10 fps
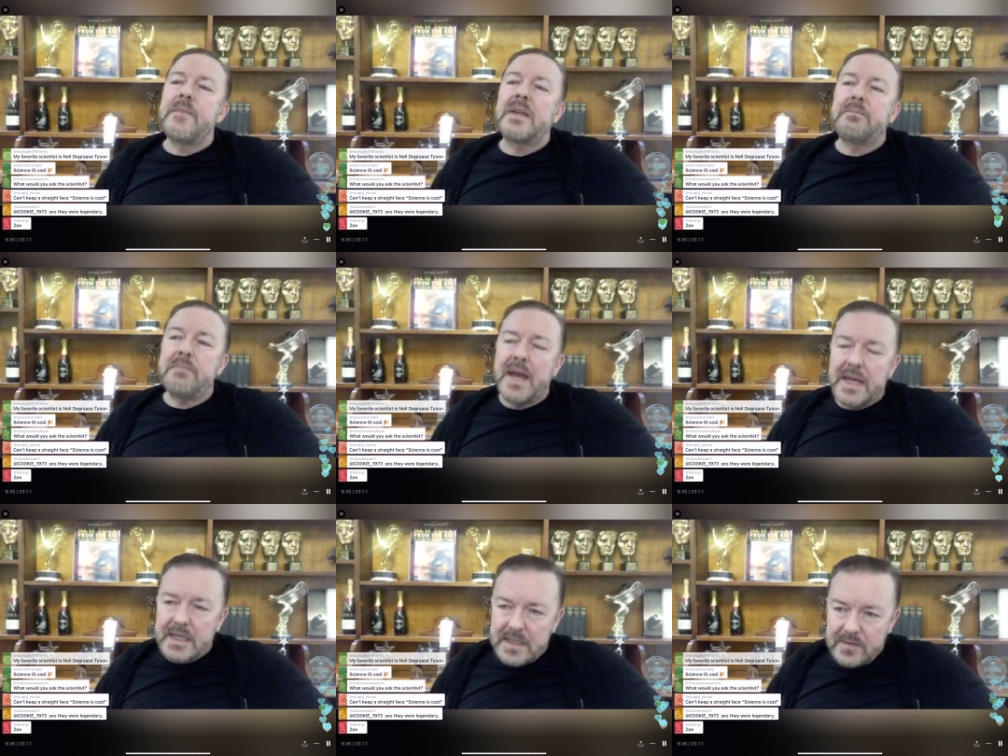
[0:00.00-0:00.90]

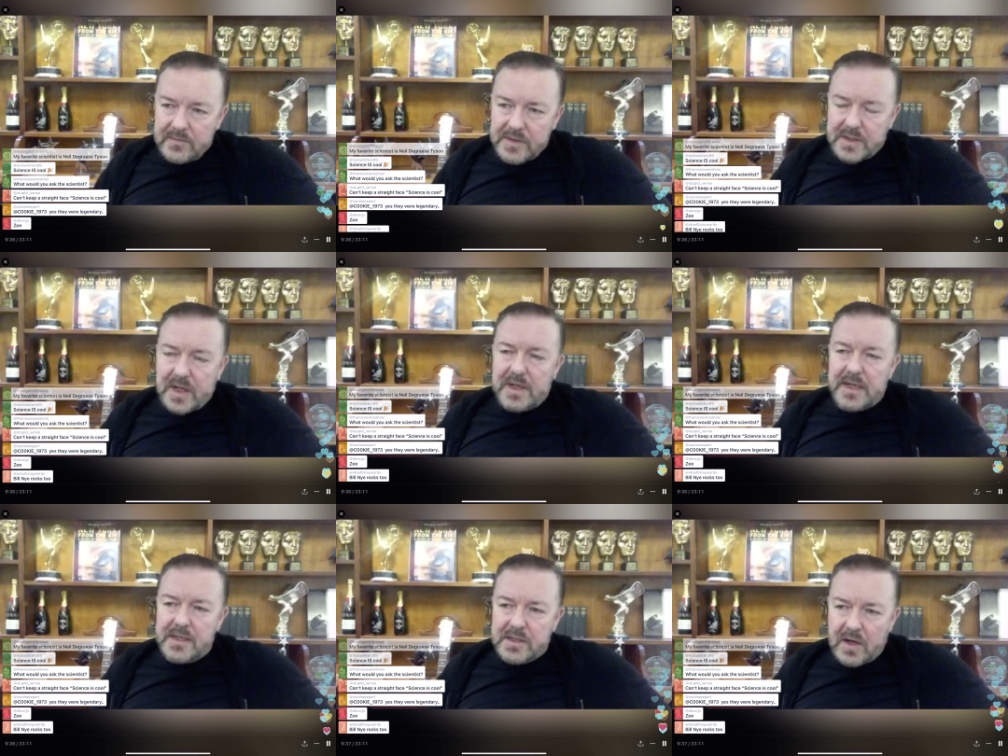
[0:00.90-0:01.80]
main study
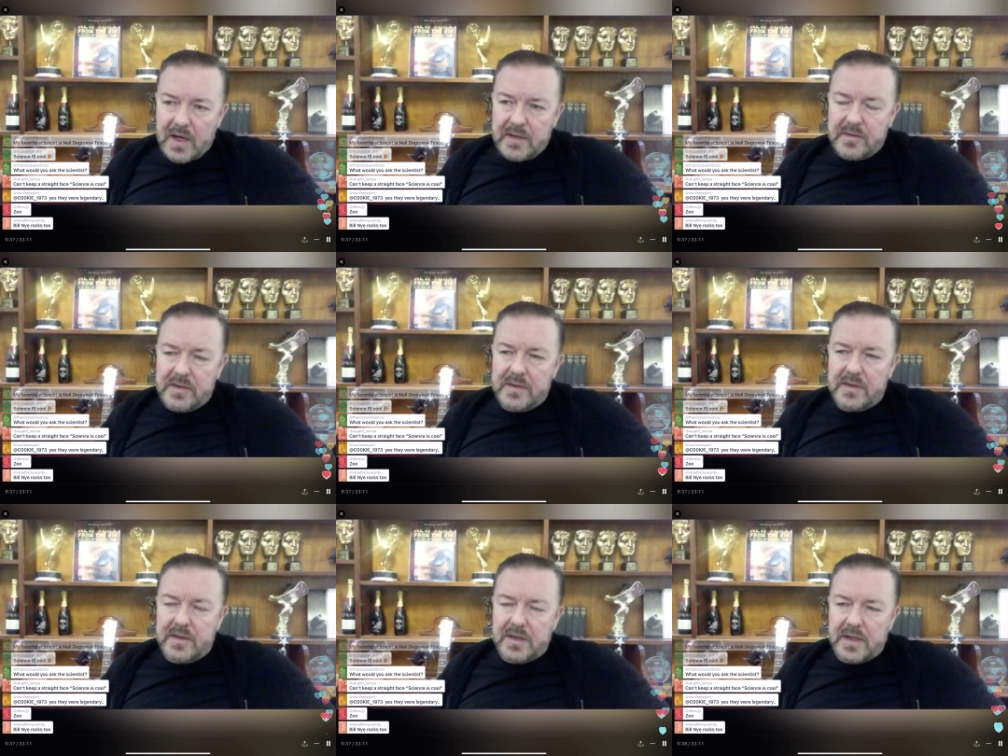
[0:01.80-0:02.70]
in science
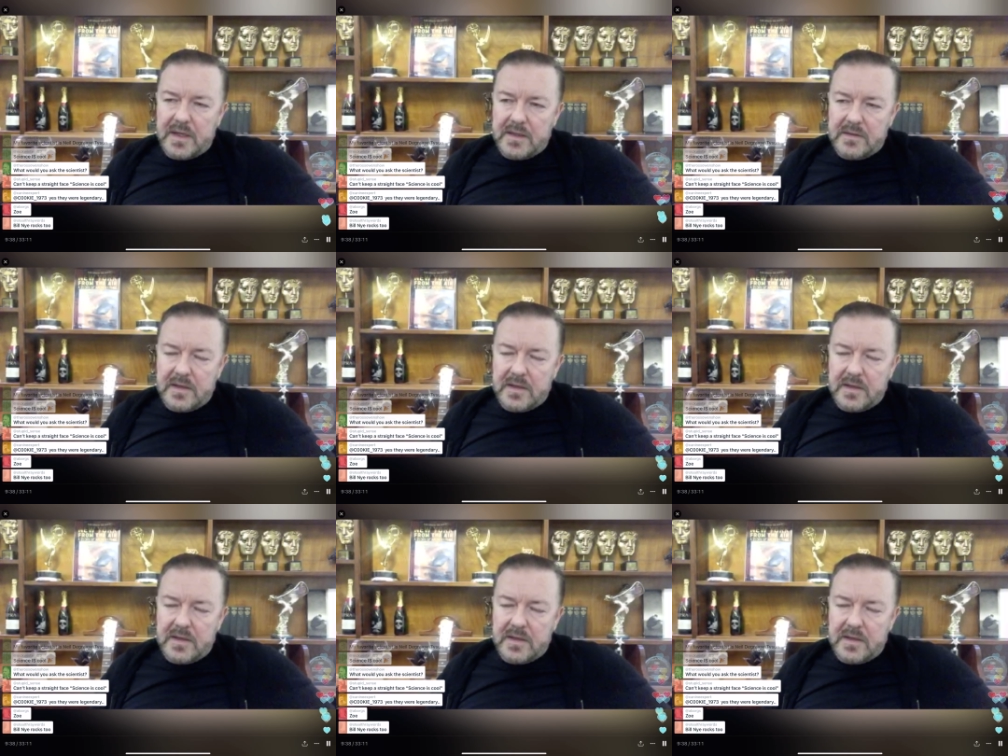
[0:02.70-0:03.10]
is